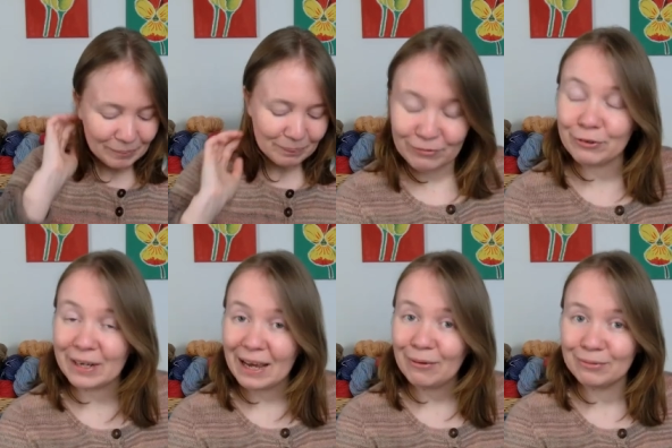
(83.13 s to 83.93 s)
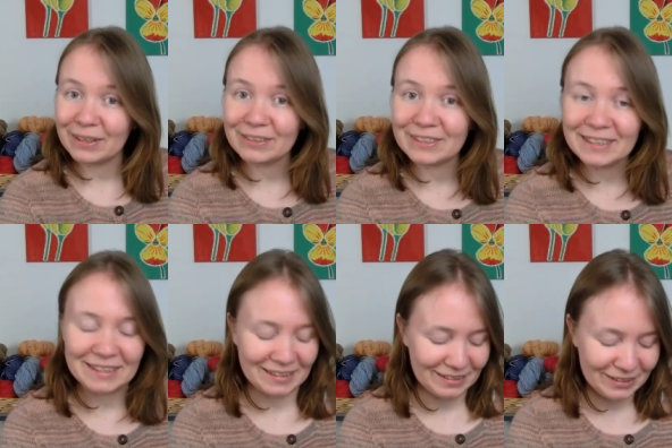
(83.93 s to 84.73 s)
for now, there's
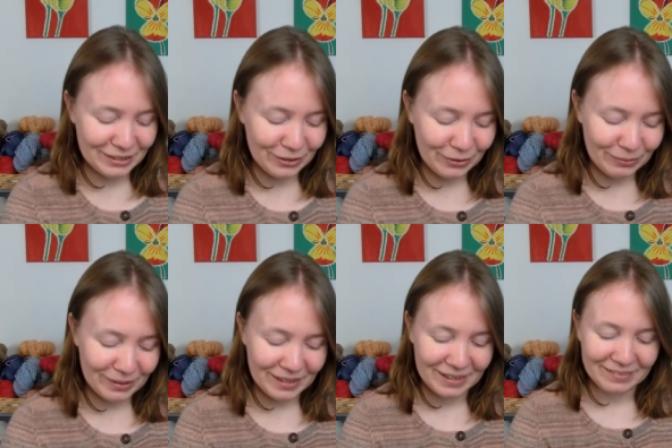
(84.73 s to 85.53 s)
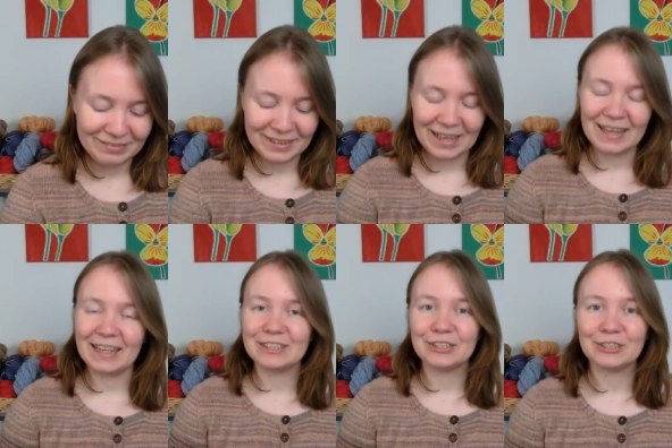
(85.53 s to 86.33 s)
knitting. So, um, let,
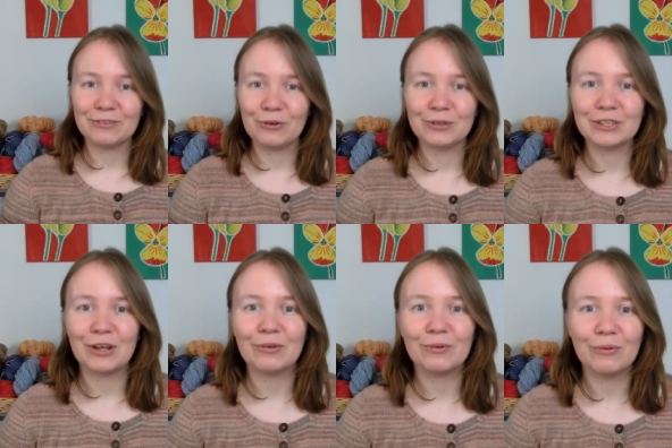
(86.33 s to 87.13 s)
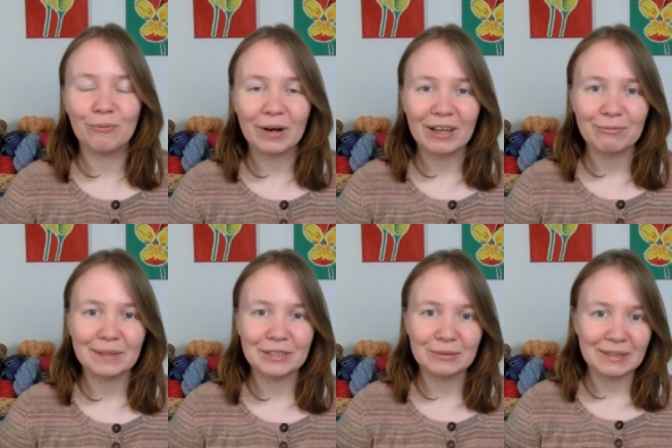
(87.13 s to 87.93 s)
let's just focus on what I've been
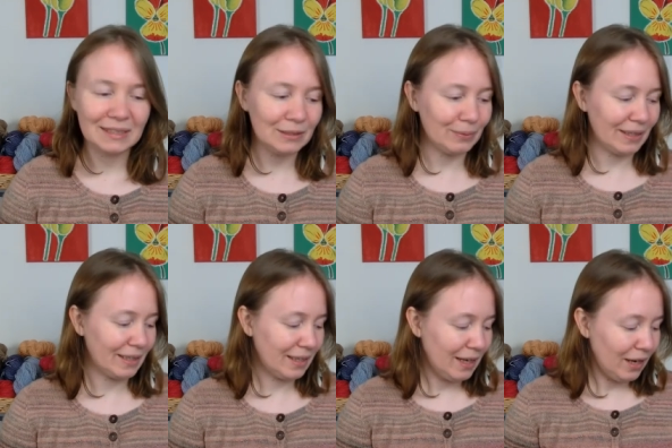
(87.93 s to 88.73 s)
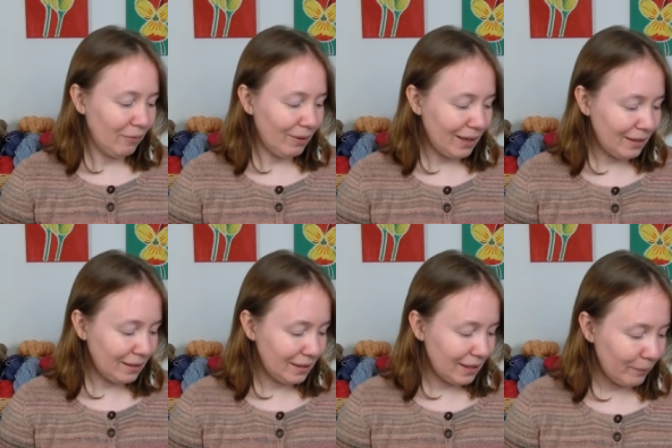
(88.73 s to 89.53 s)
doing this week.
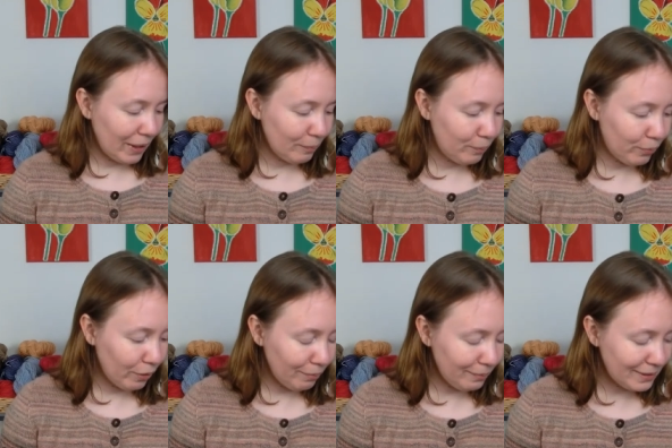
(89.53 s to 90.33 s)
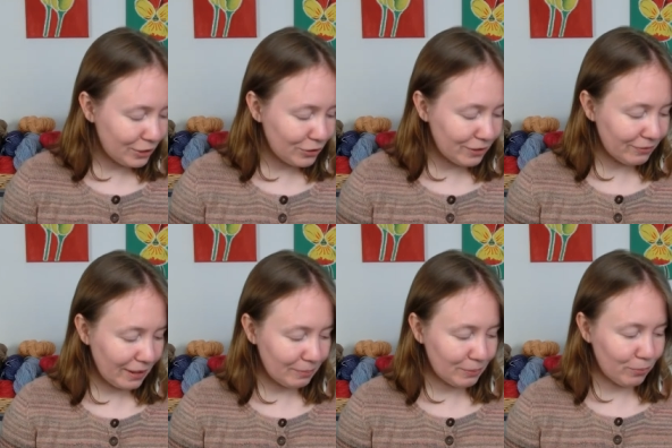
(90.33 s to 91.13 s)
Well, I probably should have
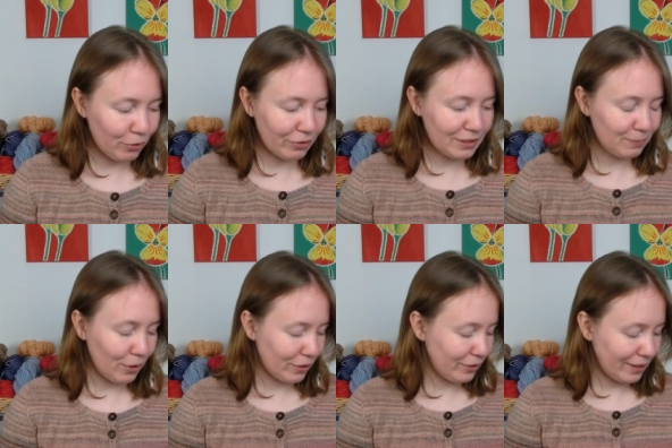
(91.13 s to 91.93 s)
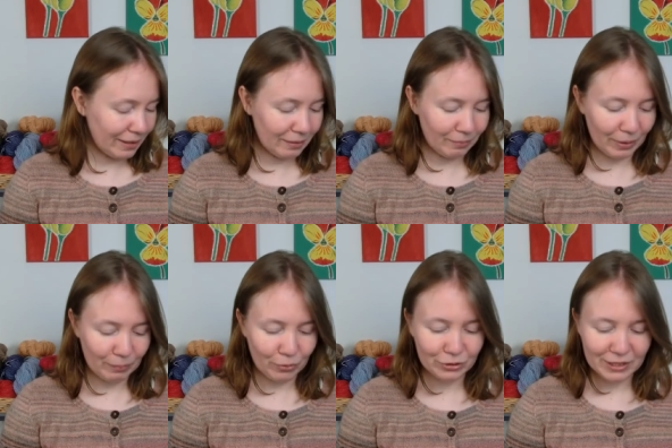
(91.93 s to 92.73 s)
kept a progress marker in my
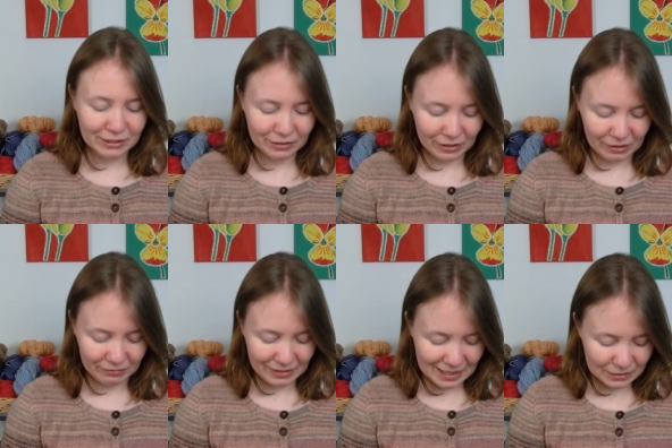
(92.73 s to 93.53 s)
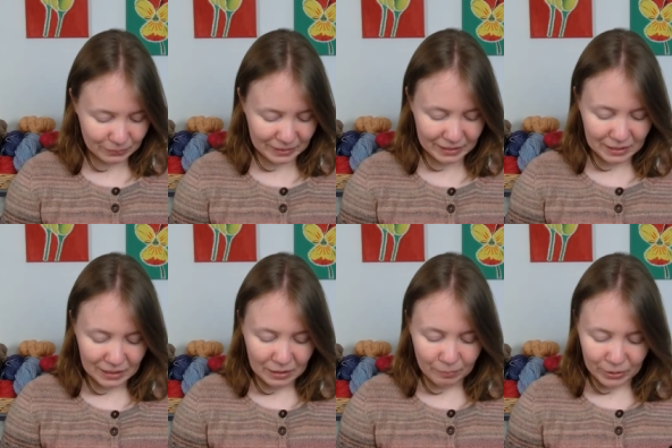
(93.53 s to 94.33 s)
project of last week,
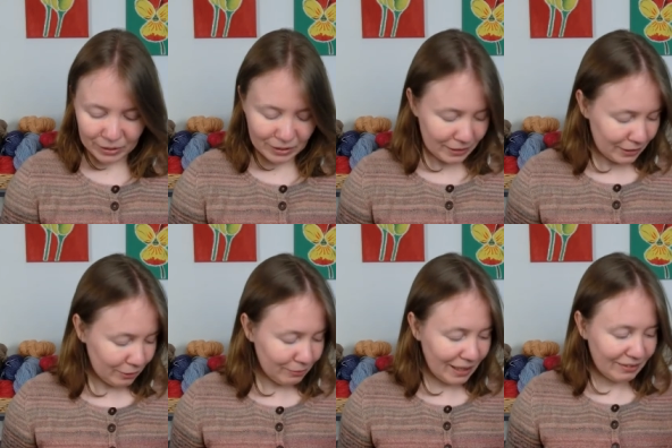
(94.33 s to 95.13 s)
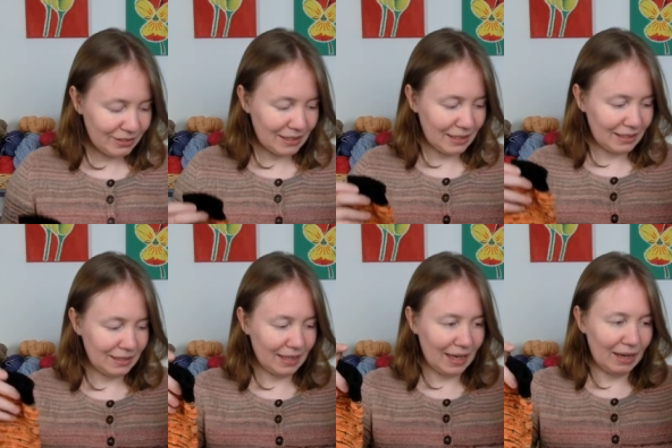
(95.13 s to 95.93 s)
but you will have seen
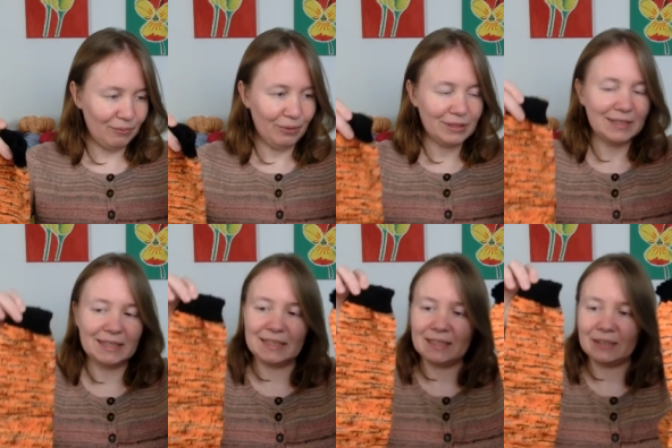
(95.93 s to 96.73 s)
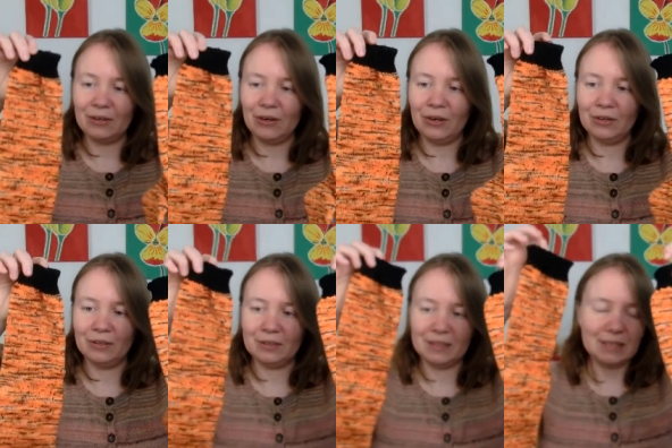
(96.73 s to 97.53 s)
that I was knitting
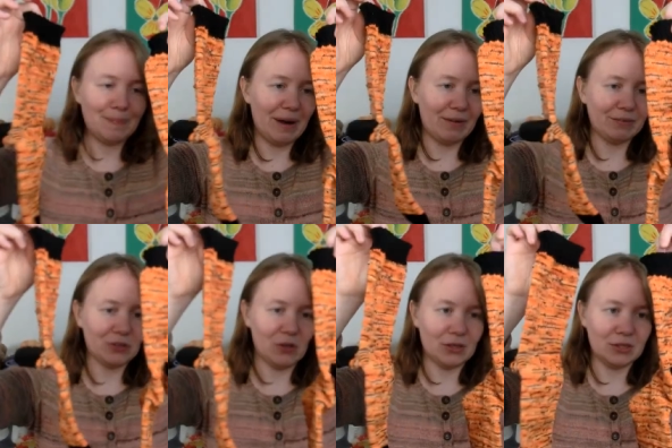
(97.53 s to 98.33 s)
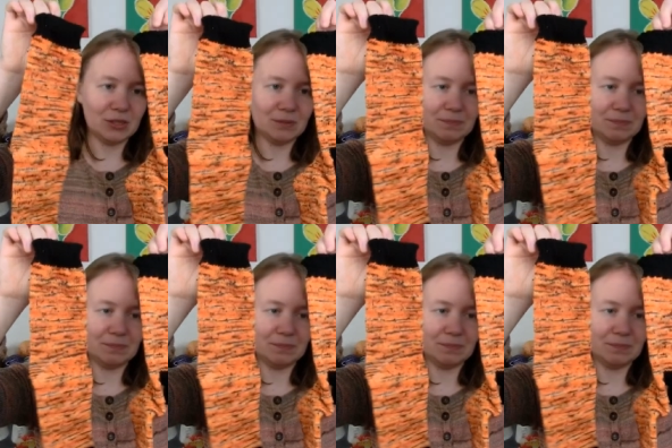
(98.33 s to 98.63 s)
on this pair of socks